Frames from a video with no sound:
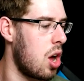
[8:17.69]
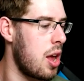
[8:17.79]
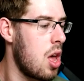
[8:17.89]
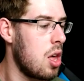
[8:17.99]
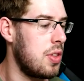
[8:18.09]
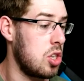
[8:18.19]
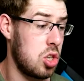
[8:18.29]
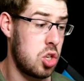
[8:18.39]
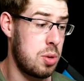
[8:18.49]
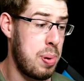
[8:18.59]
I, there's
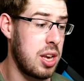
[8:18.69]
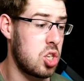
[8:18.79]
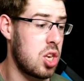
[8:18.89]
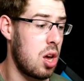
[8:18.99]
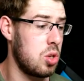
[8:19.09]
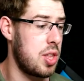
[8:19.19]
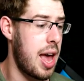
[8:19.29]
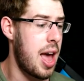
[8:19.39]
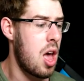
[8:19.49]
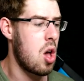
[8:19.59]
a pink skulls
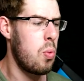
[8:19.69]
there.